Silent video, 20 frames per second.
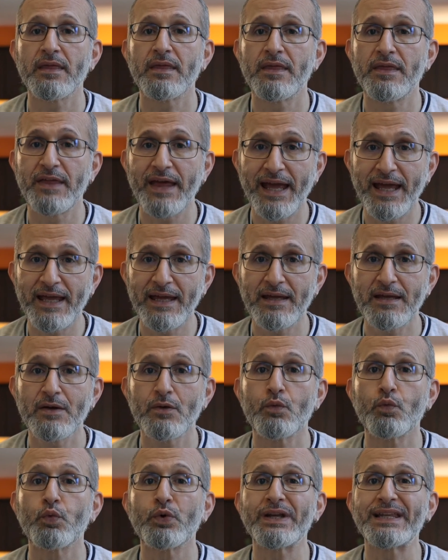they
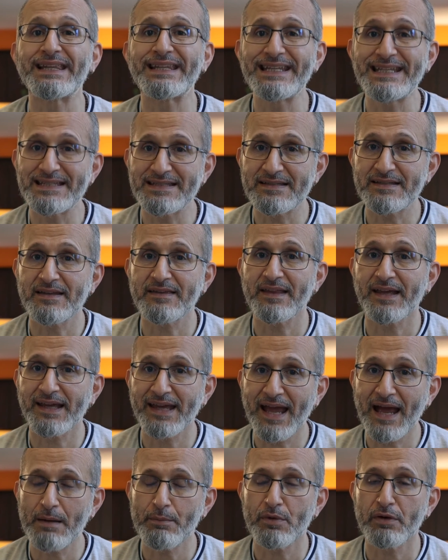released the
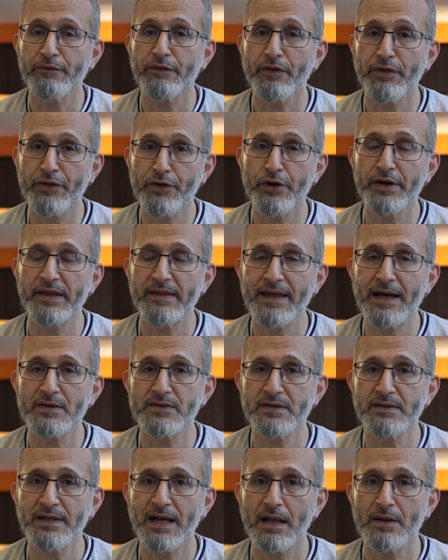camera for
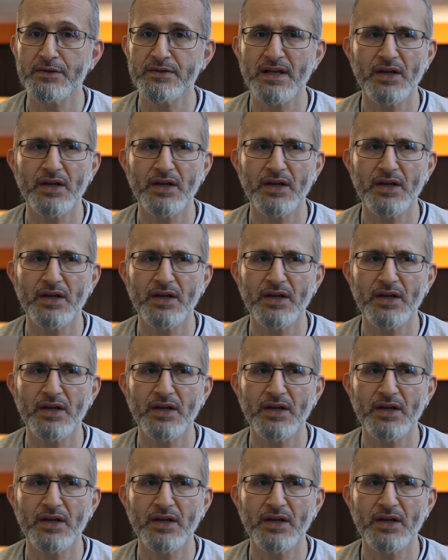$30,000.